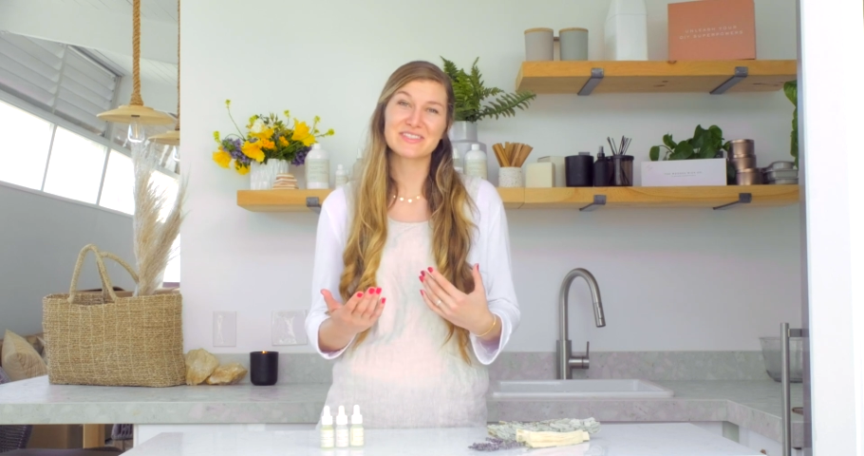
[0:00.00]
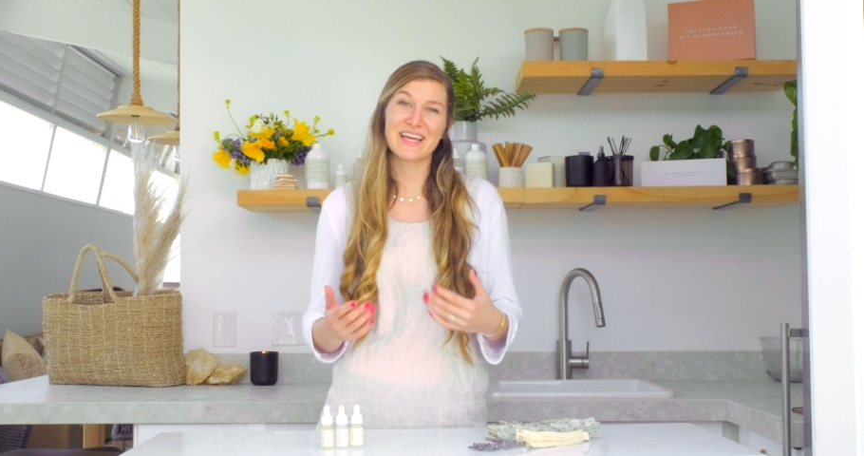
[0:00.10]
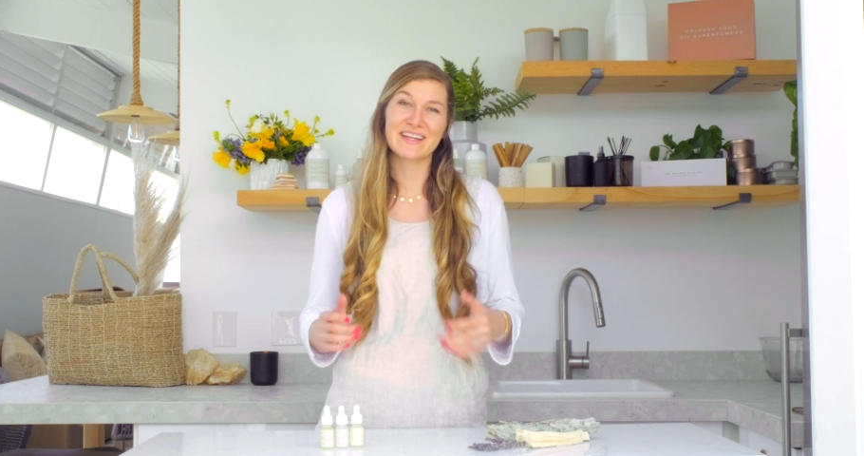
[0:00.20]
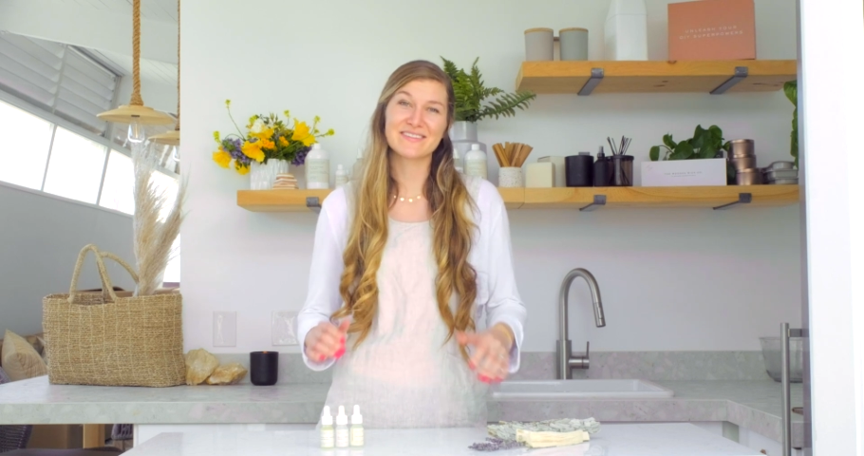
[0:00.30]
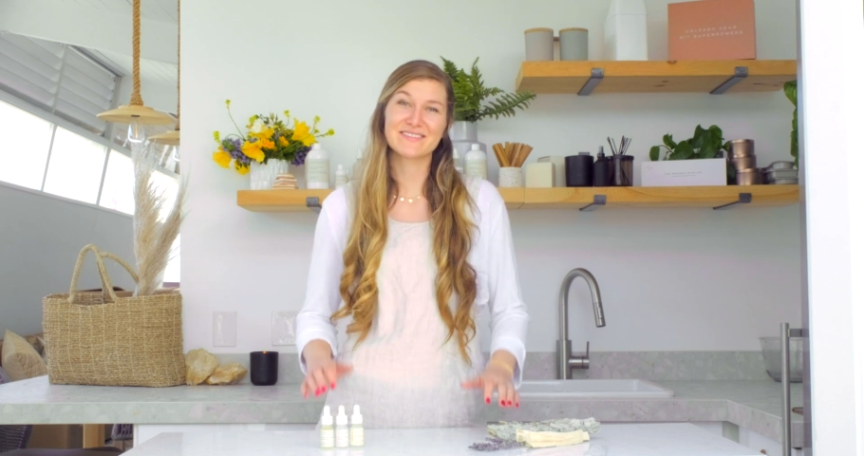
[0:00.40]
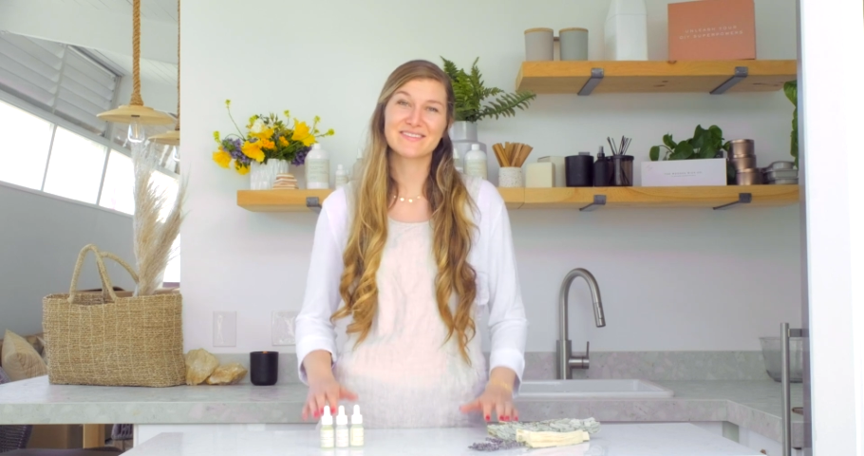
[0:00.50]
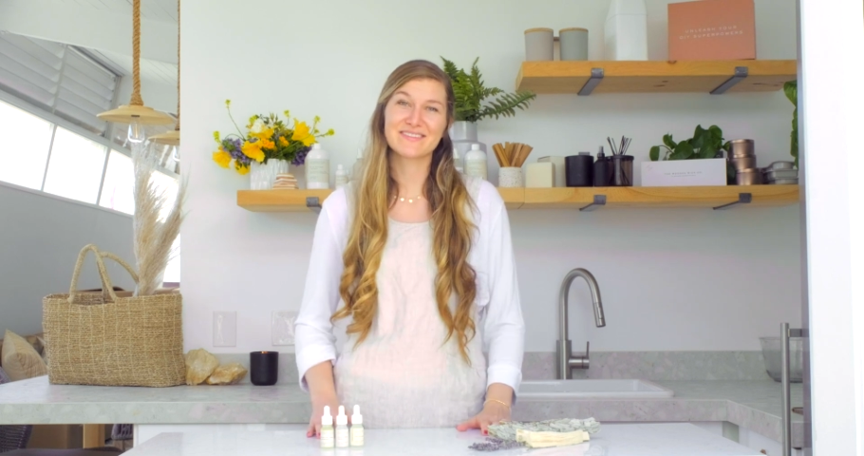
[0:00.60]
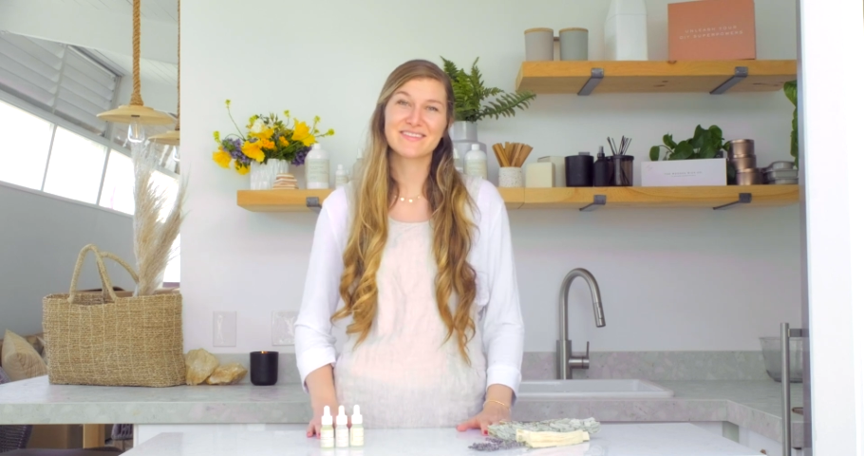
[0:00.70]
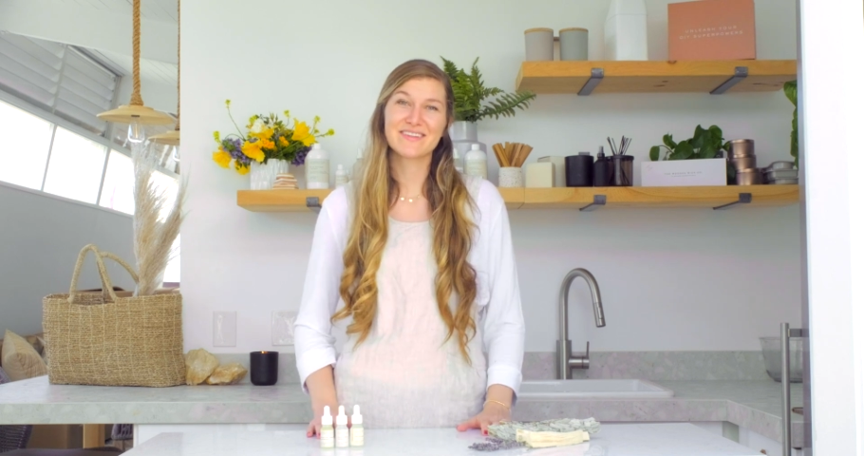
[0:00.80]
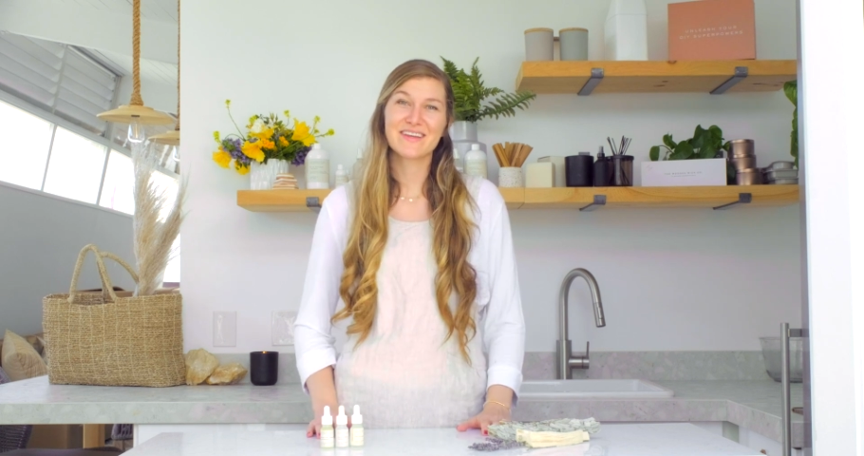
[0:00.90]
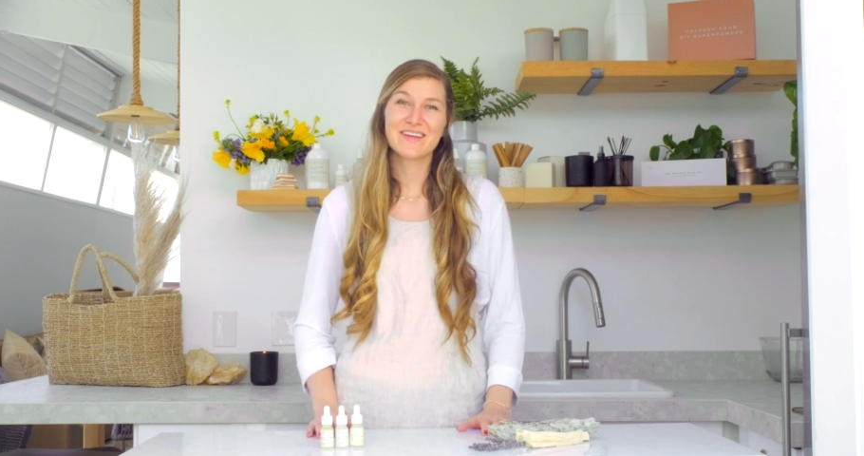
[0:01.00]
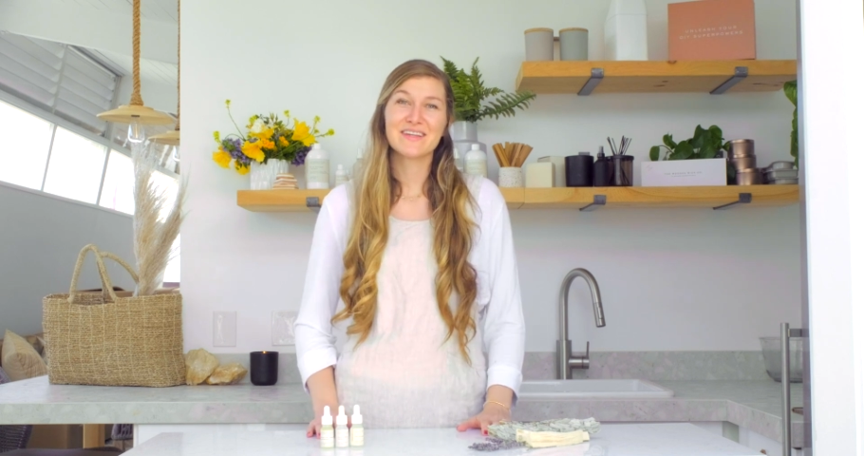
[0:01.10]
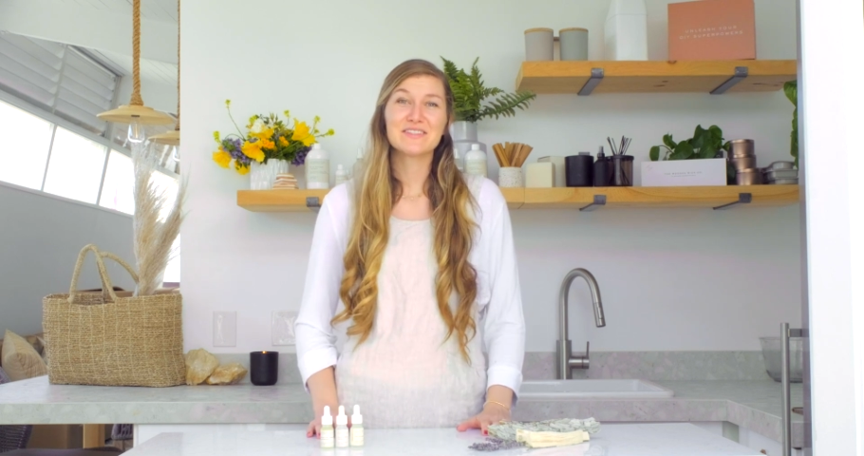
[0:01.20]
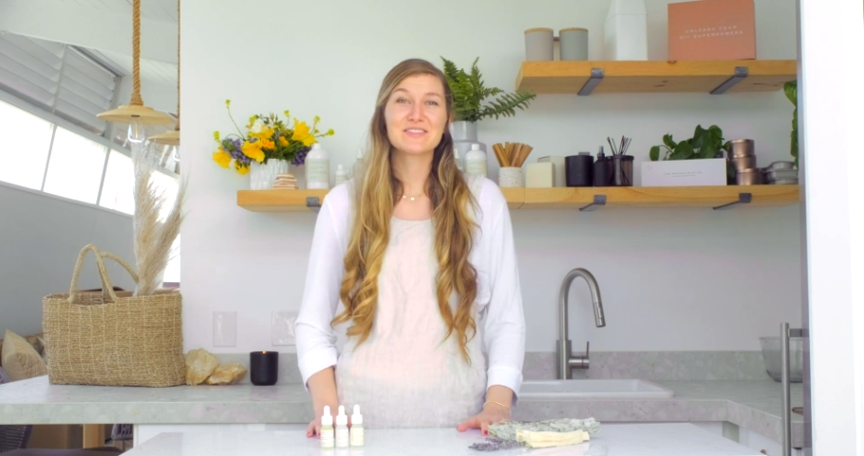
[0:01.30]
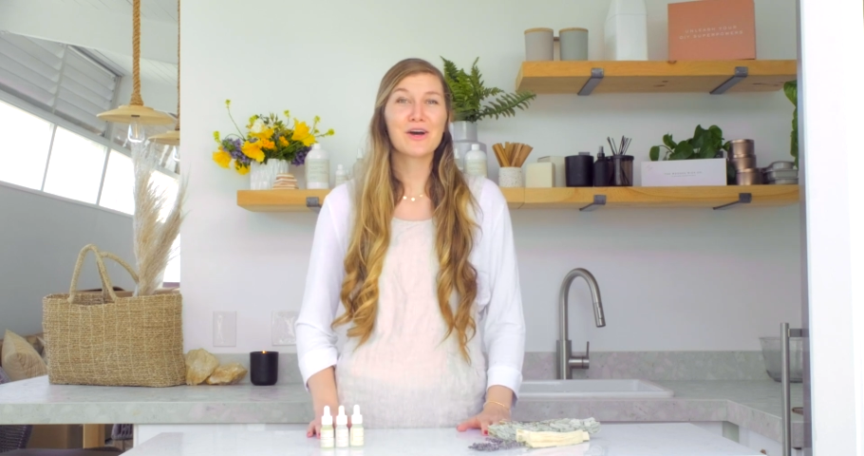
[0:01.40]
skin.
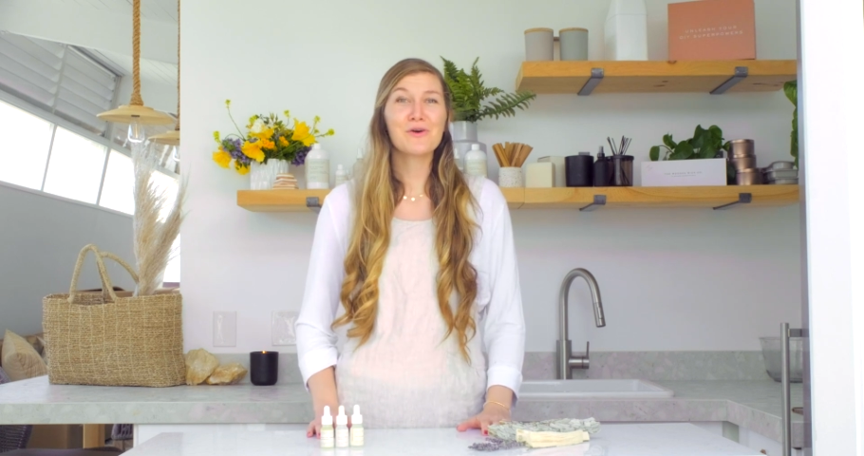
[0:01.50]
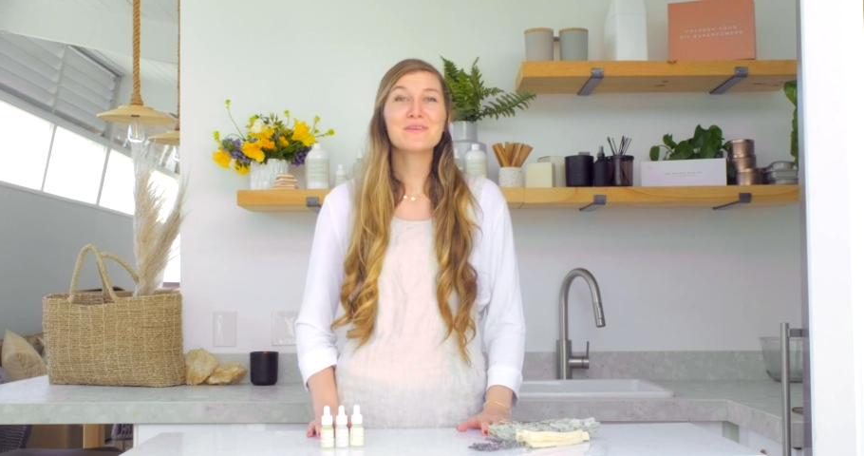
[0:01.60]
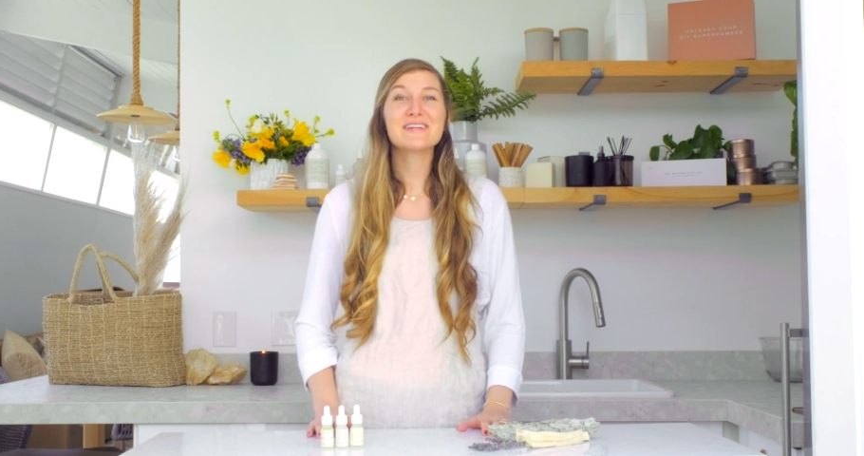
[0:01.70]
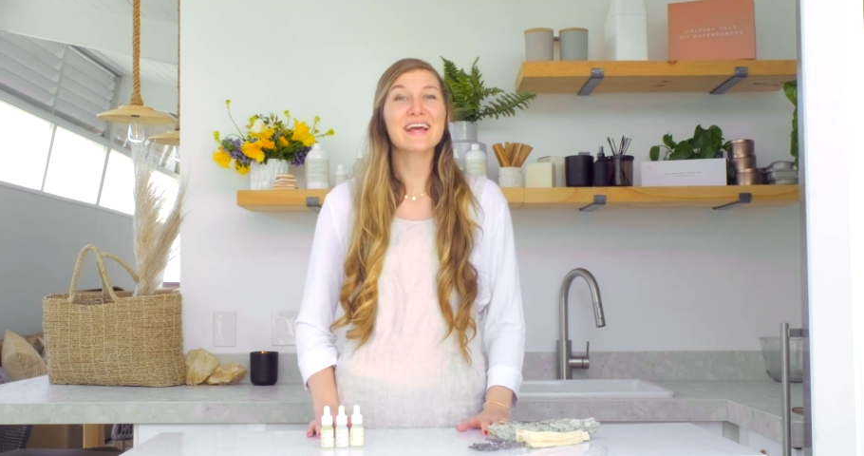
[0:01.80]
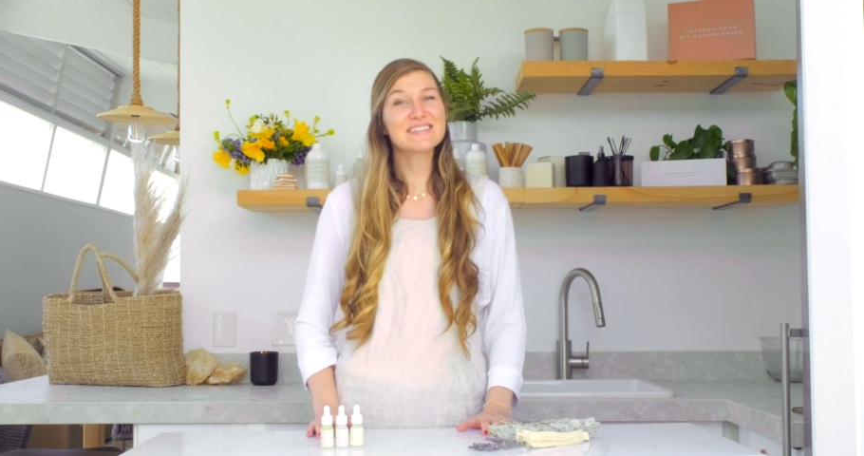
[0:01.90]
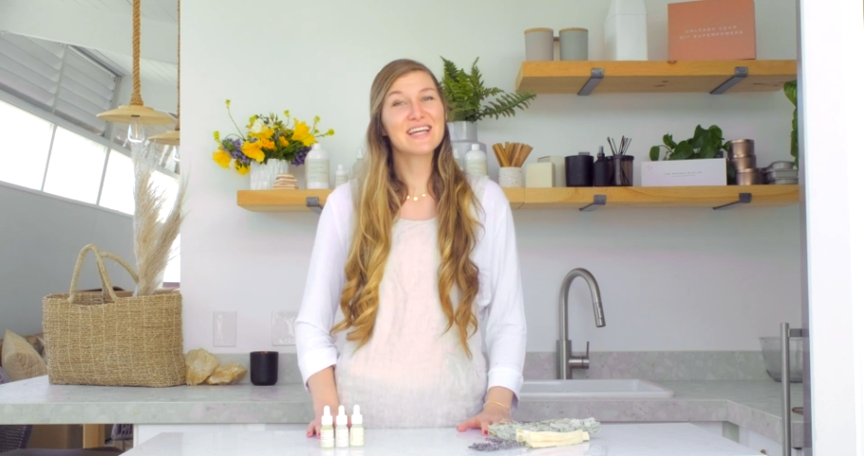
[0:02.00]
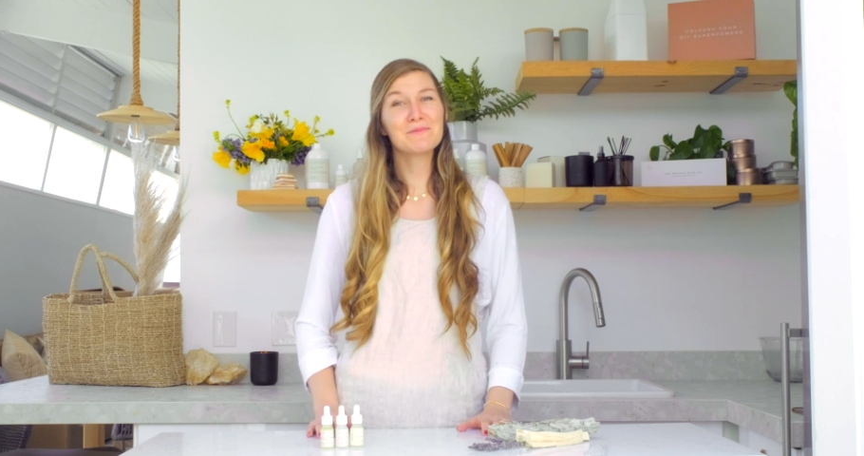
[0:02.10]
So, next time